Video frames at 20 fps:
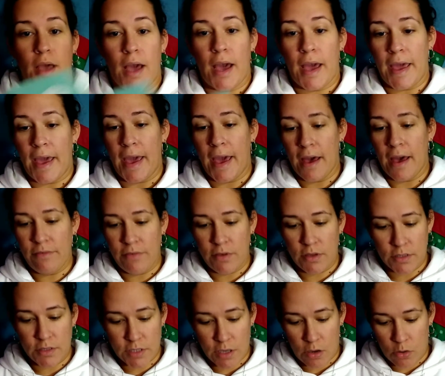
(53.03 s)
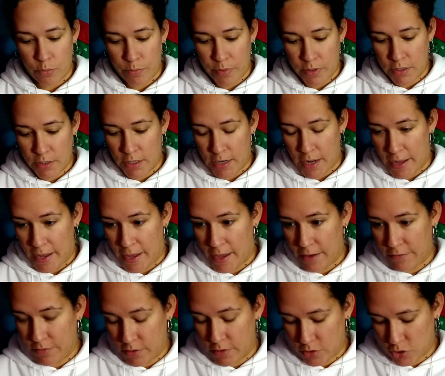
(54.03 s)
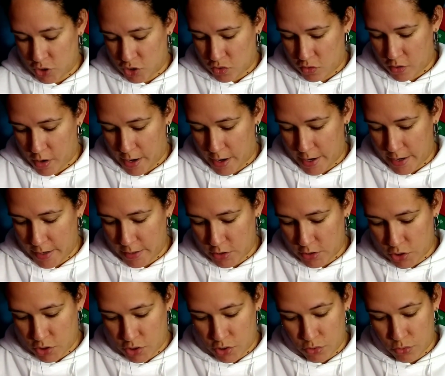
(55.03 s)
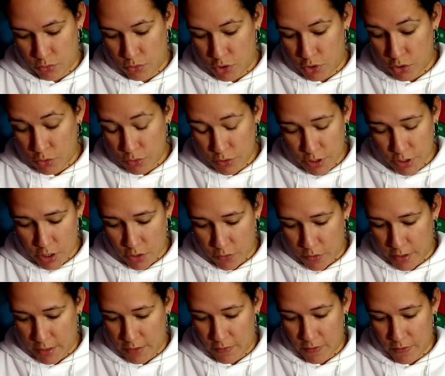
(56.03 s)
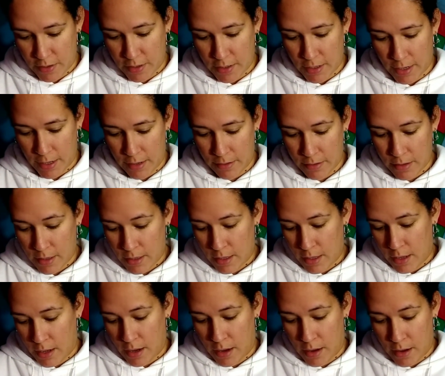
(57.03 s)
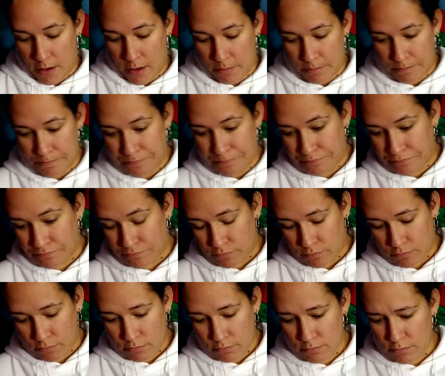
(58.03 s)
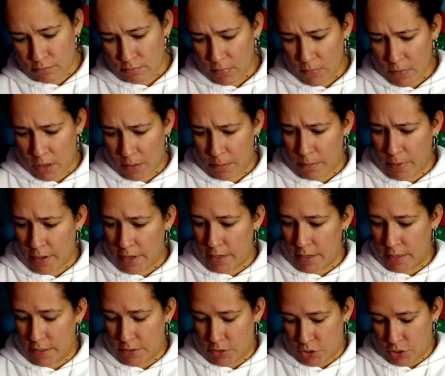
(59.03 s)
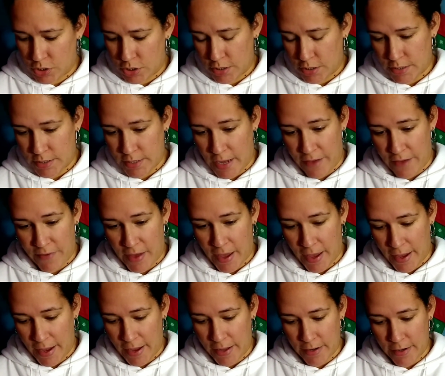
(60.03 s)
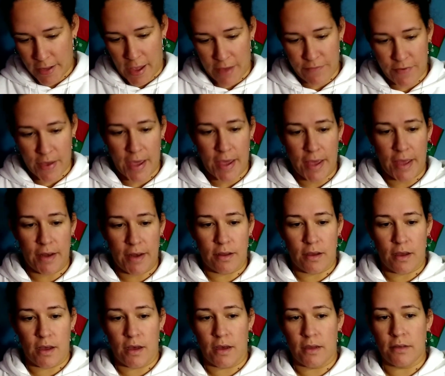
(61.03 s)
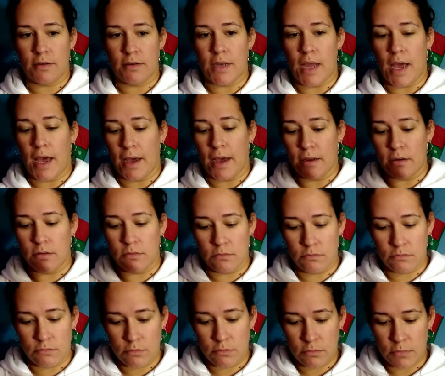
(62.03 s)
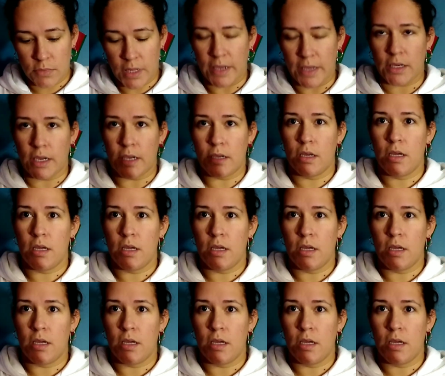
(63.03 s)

I haven't opened it. I haven't tried to use it or anything yet. Um, but it's just I've had I've had uh, non like